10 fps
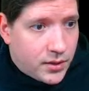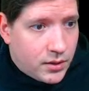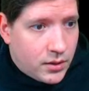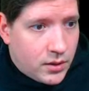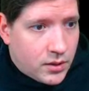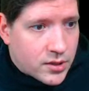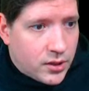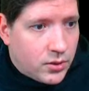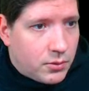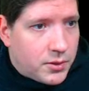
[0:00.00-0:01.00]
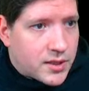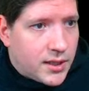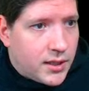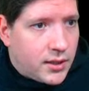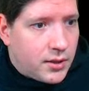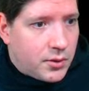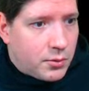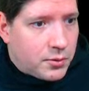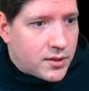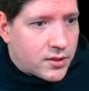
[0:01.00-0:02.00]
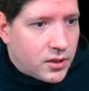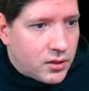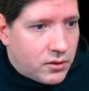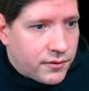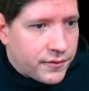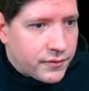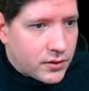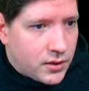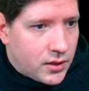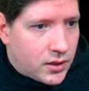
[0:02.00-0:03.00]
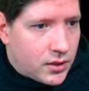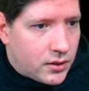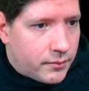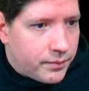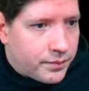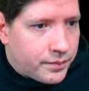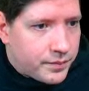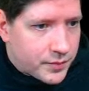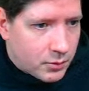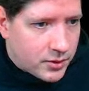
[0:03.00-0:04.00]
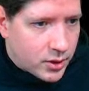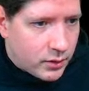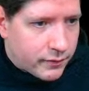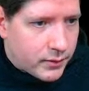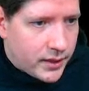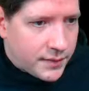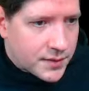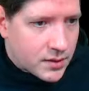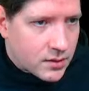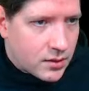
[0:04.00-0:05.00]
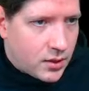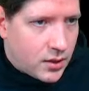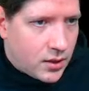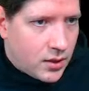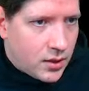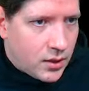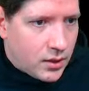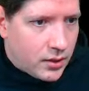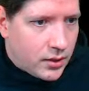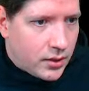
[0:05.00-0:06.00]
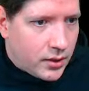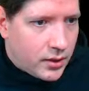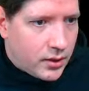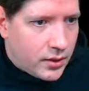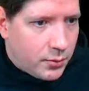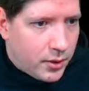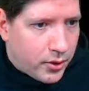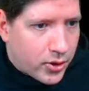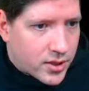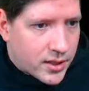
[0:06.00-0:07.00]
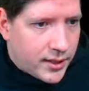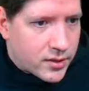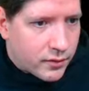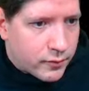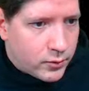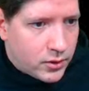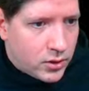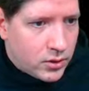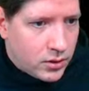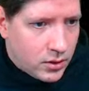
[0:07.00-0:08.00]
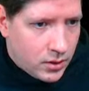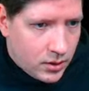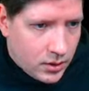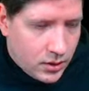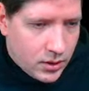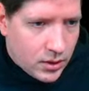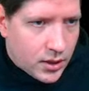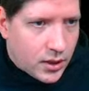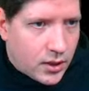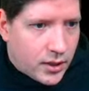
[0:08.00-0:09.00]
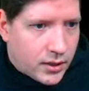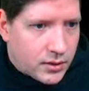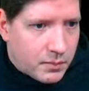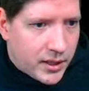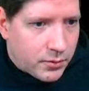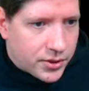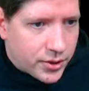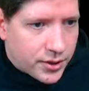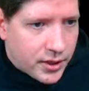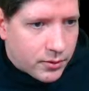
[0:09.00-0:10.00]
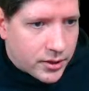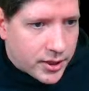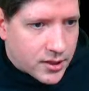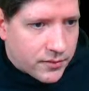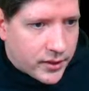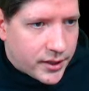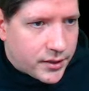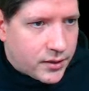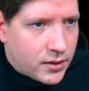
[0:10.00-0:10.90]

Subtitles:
So we say resolve refs with a slice of rule, and it may return an error. That's fine.